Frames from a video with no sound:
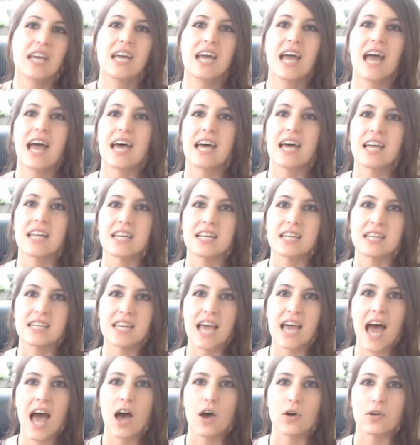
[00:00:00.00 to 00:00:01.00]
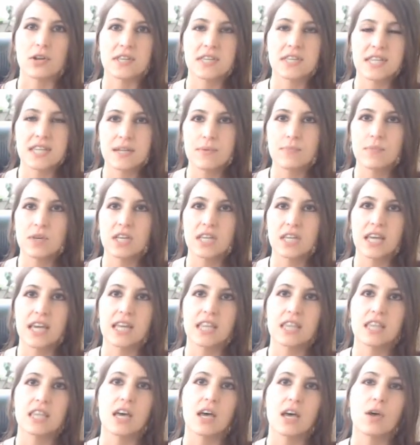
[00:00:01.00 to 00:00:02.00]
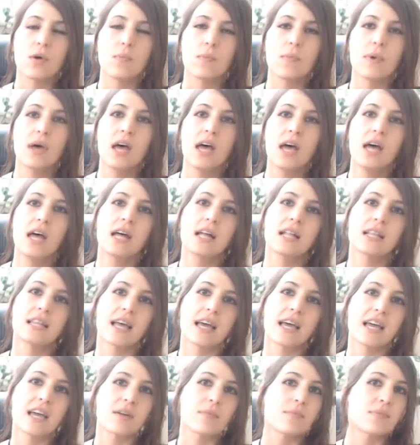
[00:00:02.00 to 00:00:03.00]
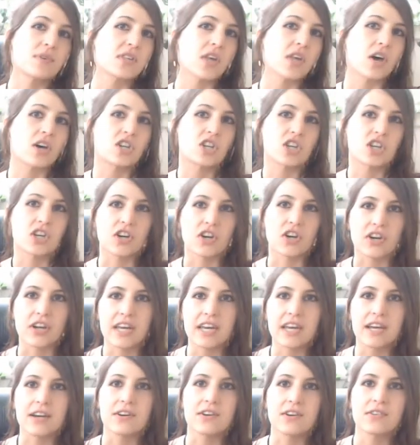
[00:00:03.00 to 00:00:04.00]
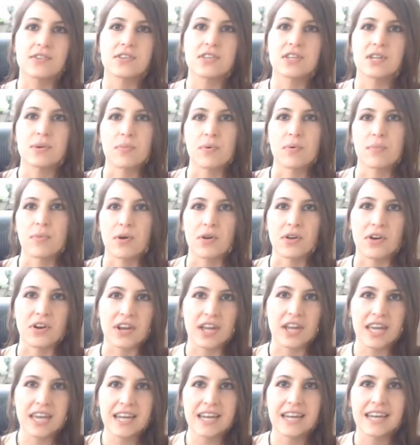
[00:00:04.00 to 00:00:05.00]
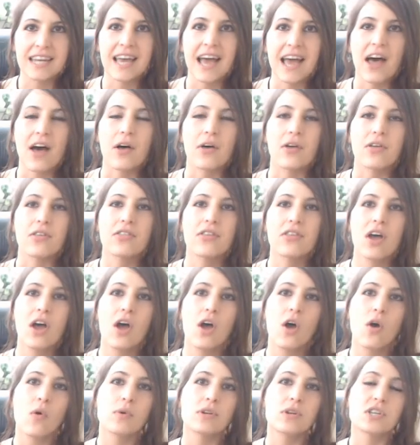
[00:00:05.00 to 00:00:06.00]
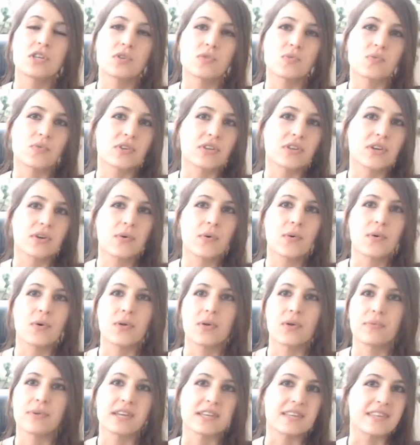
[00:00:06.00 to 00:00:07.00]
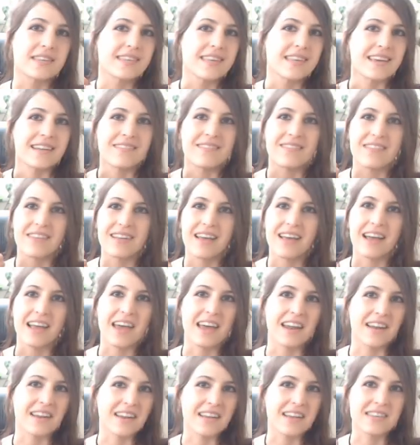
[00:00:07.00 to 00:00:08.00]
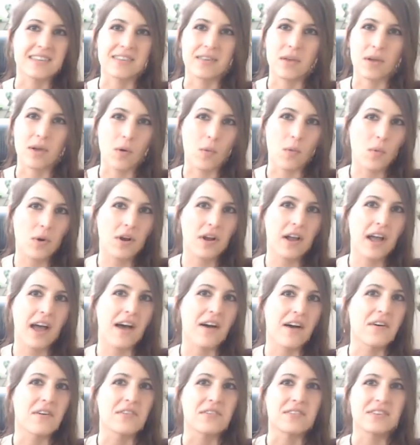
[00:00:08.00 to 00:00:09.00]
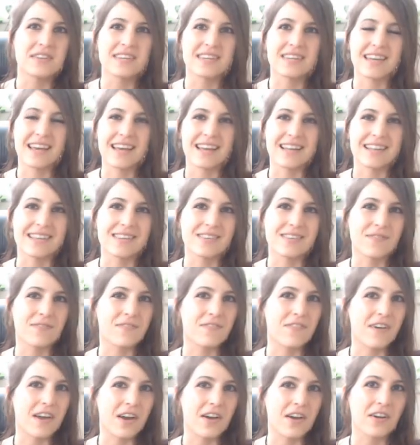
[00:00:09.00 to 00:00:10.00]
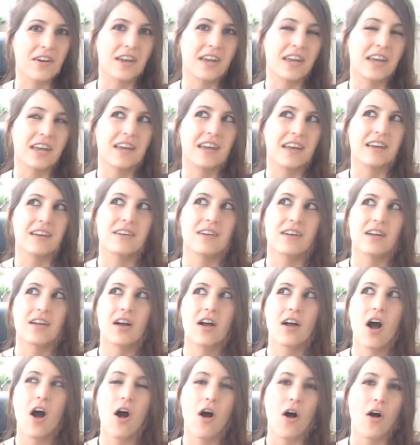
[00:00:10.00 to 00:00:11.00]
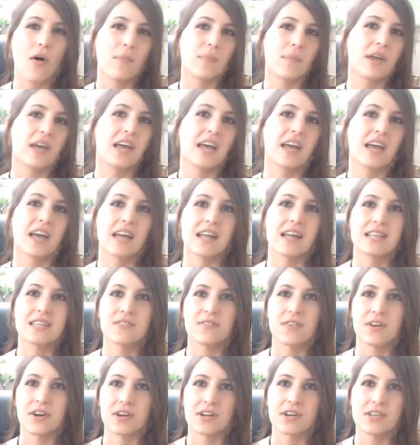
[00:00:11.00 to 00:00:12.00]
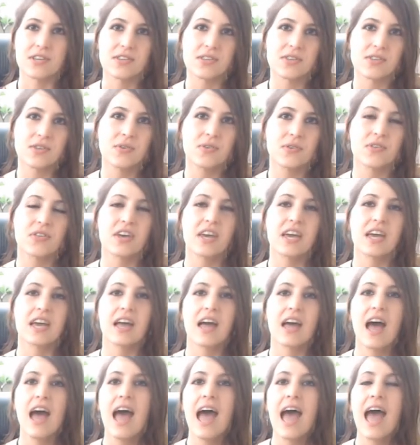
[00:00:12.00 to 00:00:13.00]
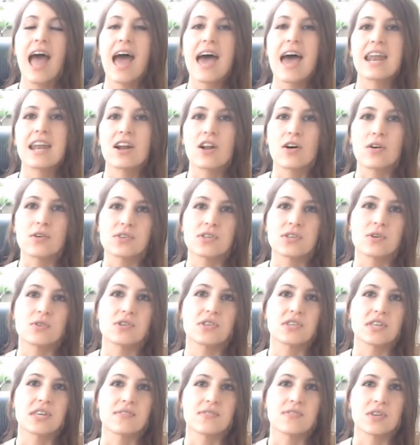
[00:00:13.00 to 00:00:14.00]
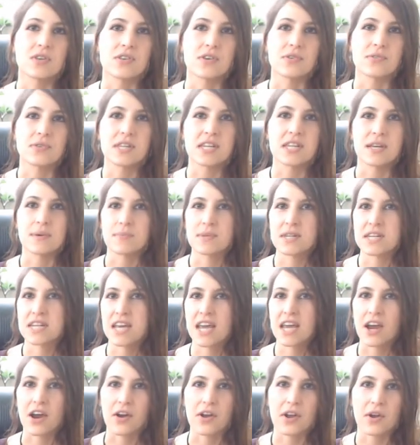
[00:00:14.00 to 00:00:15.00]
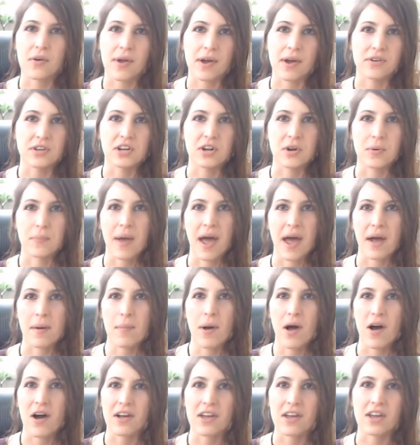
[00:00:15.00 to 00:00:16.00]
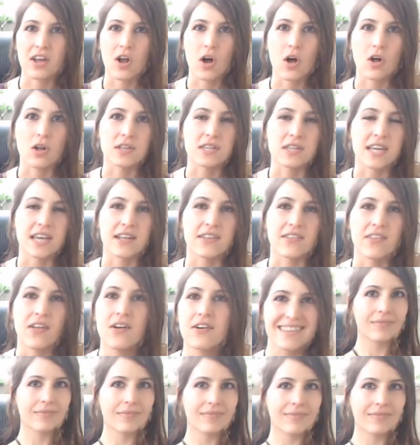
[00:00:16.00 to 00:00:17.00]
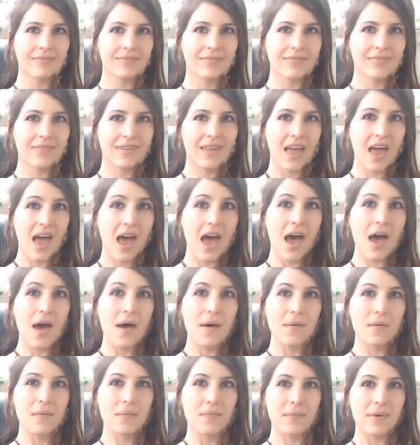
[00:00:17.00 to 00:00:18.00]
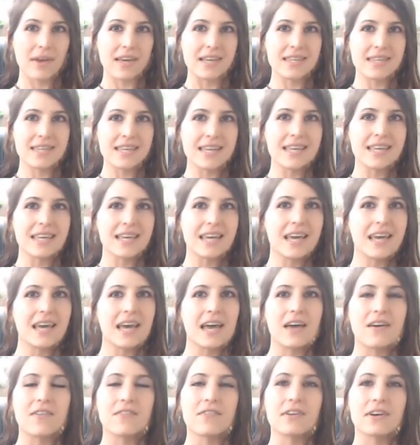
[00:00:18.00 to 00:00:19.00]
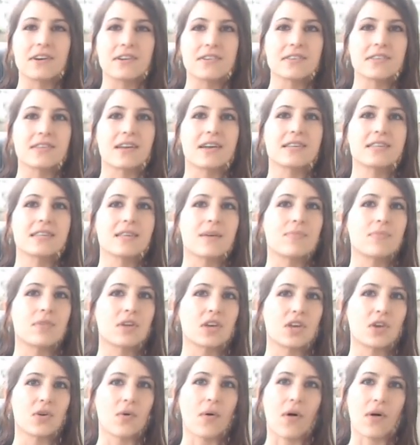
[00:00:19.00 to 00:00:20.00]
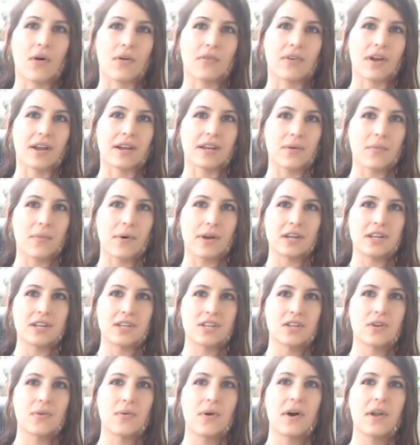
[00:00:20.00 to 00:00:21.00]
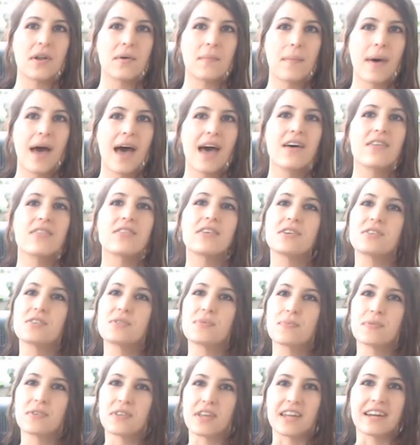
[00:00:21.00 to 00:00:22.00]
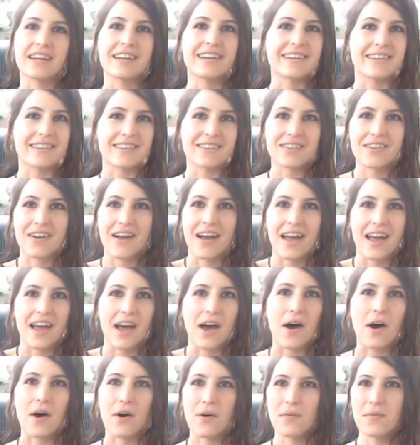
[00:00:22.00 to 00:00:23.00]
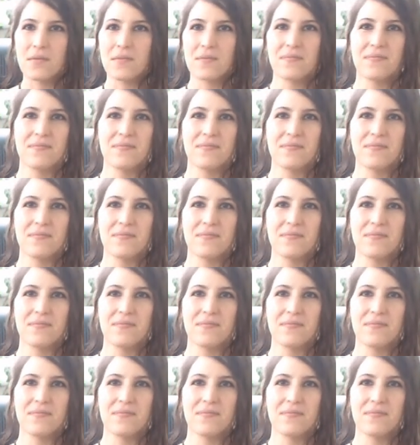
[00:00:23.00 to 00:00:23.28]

and how to stimulate them, like massaging your ears to promote your kidney health, which is really cool because it, again, it's like a workout. It's very calming, it's very soothing, and it also just gives you those tips to carry around in your back pocket all day long. Basically, if there's not something you already want to do on a mat, there's plenty to try out.